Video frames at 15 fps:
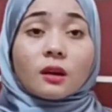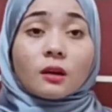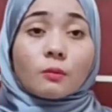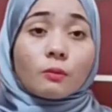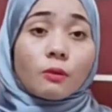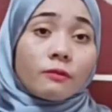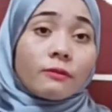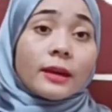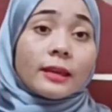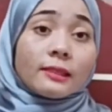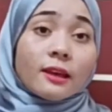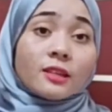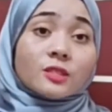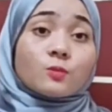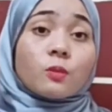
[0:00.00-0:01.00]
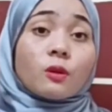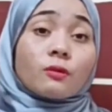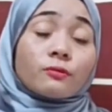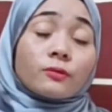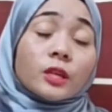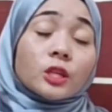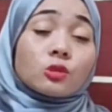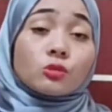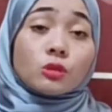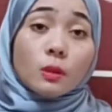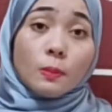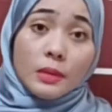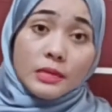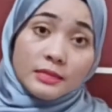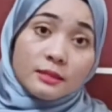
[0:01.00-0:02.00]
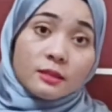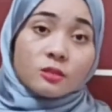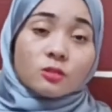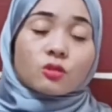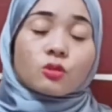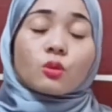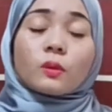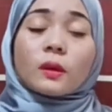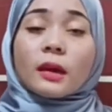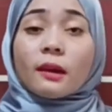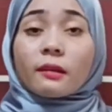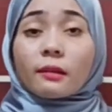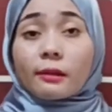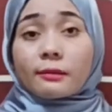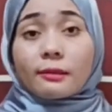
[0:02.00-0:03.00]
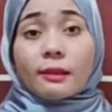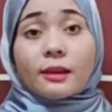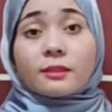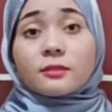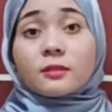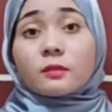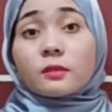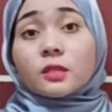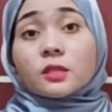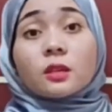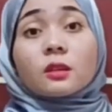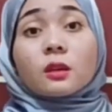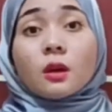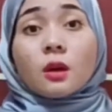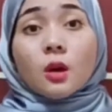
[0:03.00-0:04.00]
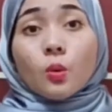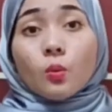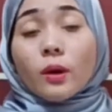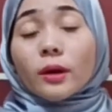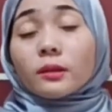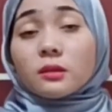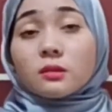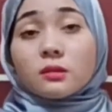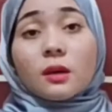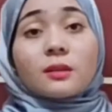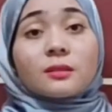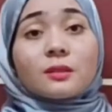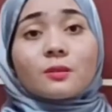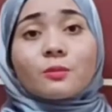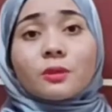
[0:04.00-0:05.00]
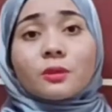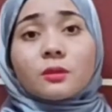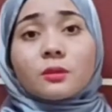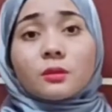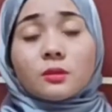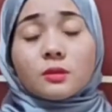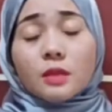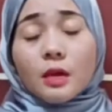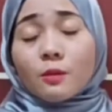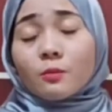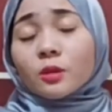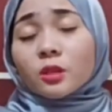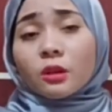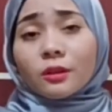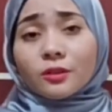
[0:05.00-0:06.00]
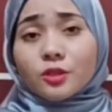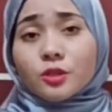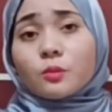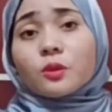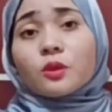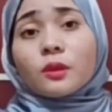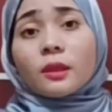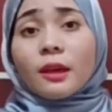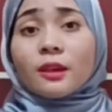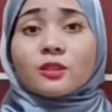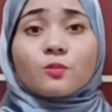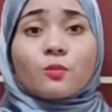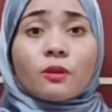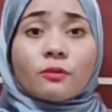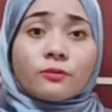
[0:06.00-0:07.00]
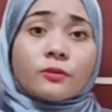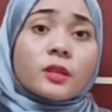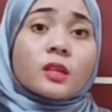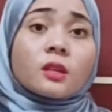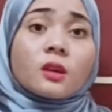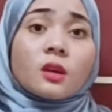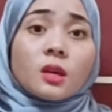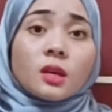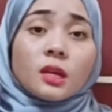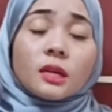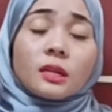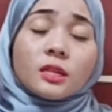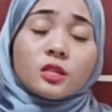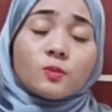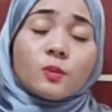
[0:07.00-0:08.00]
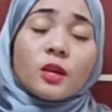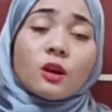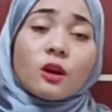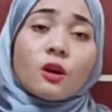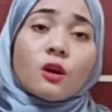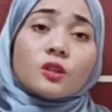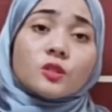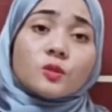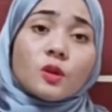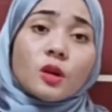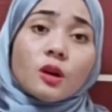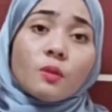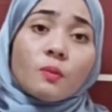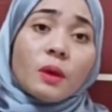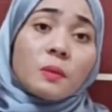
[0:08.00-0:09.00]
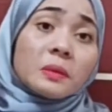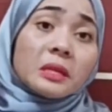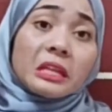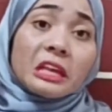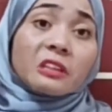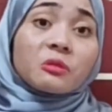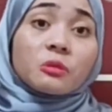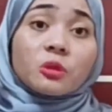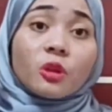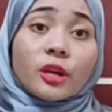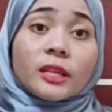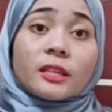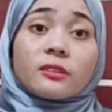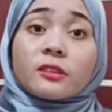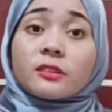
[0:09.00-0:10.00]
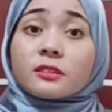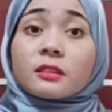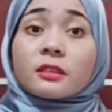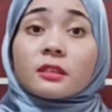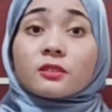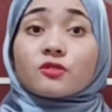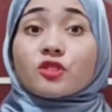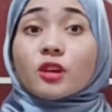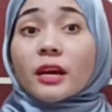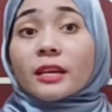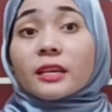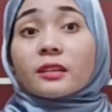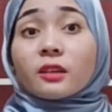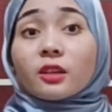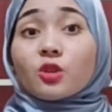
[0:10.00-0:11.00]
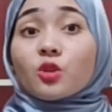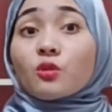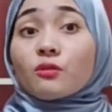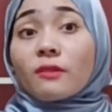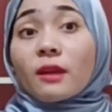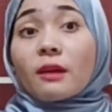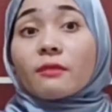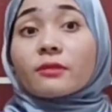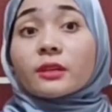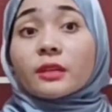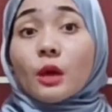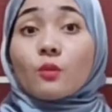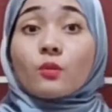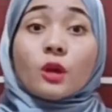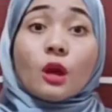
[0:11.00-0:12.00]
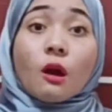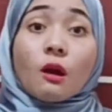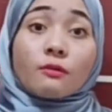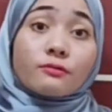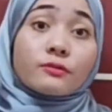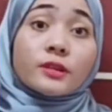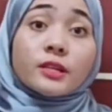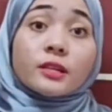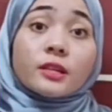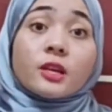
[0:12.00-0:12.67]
provide less profit to the business. So we had analyzed the reason why this customer segment contribute less profit. It is because maybe they do not interested in trying the new flavor that we offered